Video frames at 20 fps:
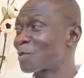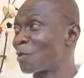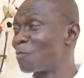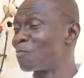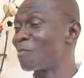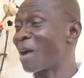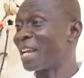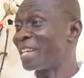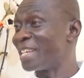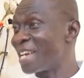Some
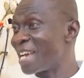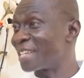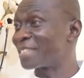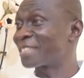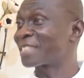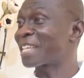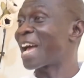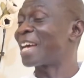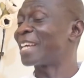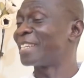
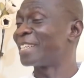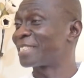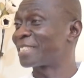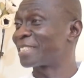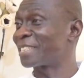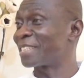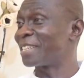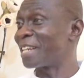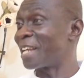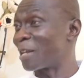Malians are
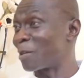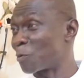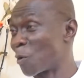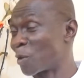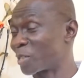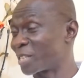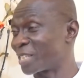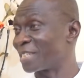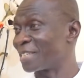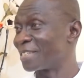listening and watching.